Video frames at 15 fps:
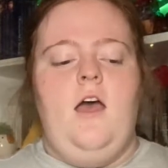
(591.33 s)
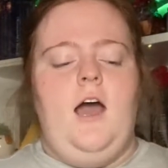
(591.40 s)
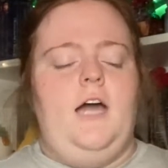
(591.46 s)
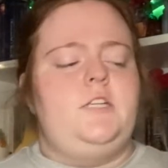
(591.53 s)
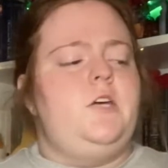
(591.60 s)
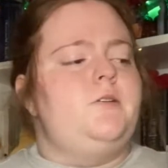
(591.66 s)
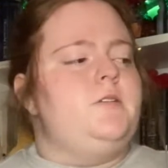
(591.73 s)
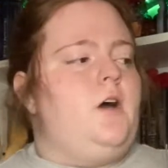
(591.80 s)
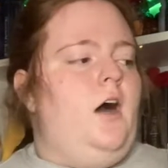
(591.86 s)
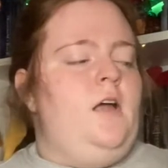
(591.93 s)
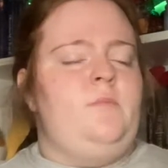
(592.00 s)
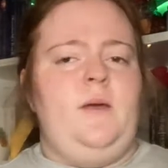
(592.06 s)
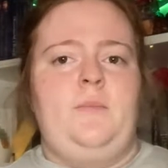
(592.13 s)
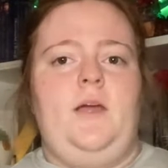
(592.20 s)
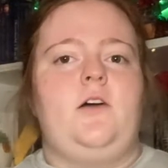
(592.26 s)
I chose Gone
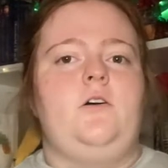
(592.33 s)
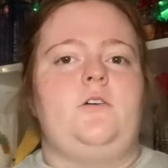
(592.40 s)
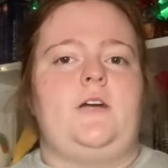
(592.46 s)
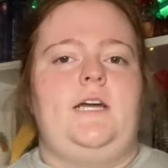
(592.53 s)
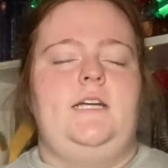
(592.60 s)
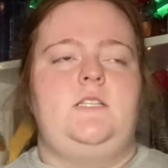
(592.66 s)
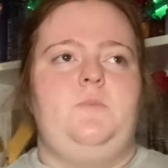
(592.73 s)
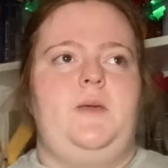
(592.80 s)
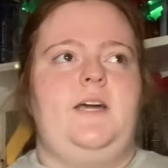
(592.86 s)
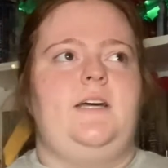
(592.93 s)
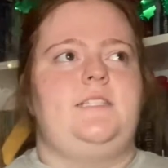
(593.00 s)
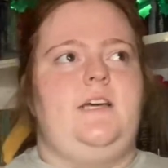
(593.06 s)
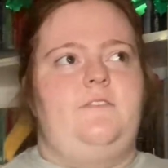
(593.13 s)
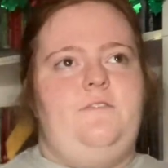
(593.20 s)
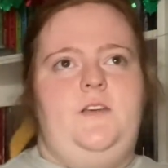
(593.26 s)
by Michael Grant
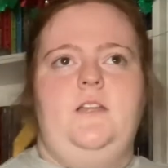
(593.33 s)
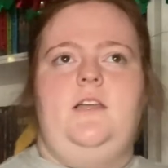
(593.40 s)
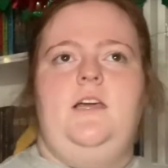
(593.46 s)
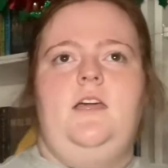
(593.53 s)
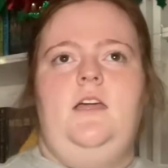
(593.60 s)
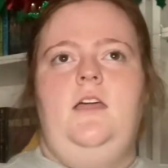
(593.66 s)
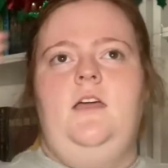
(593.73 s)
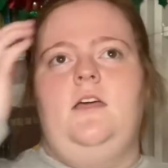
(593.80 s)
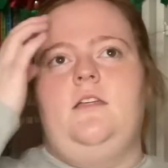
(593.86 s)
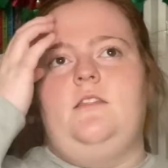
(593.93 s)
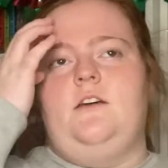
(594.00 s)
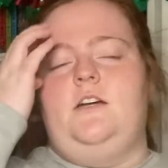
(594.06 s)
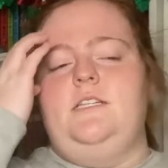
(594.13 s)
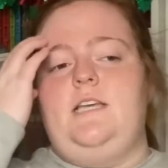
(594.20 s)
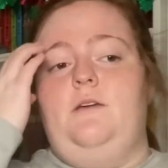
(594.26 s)
because I feel like
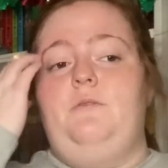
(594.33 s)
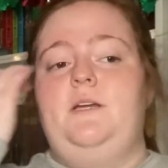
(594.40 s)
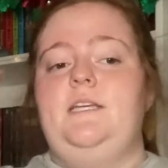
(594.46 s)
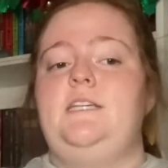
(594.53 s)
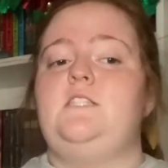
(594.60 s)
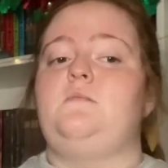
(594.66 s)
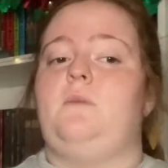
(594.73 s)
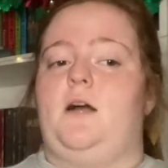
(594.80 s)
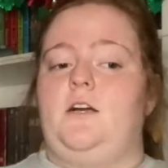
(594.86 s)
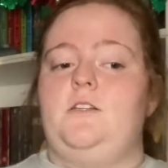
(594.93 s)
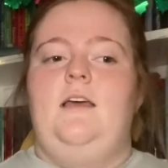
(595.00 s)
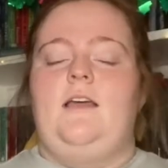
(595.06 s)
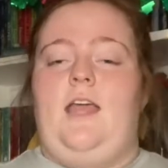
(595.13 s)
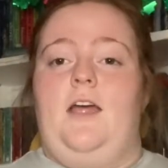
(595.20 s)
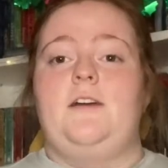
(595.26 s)
there is a really
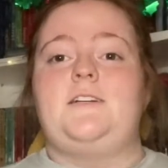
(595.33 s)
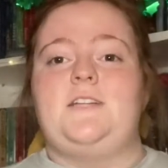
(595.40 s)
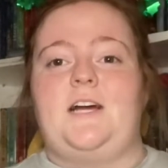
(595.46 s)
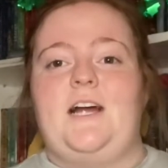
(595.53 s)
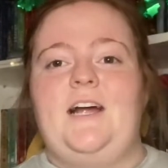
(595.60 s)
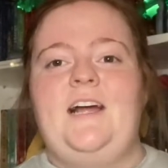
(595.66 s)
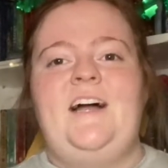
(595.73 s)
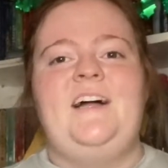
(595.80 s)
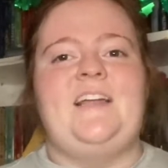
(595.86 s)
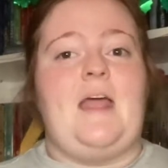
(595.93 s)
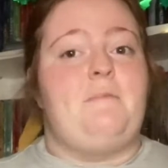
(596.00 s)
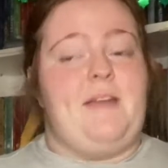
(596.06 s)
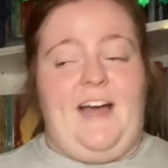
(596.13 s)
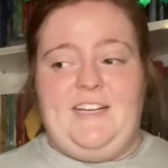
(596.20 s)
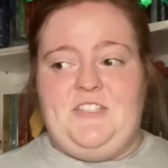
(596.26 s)
smart character
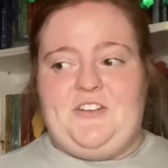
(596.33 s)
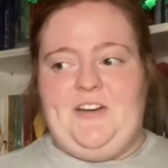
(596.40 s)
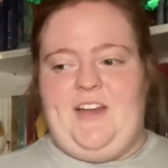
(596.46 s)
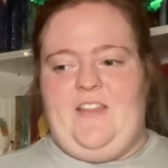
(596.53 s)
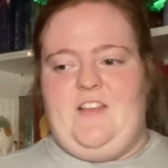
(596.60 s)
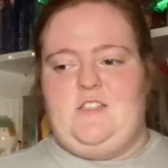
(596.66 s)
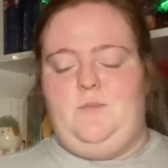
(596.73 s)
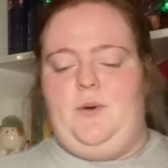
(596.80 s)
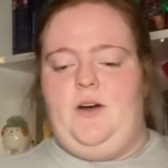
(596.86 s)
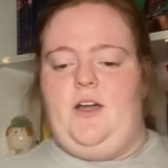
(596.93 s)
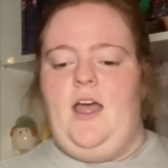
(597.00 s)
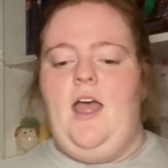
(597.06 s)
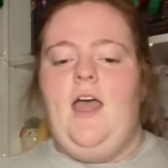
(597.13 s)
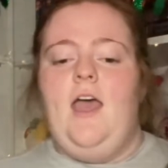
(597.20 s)
named Astrid in this book,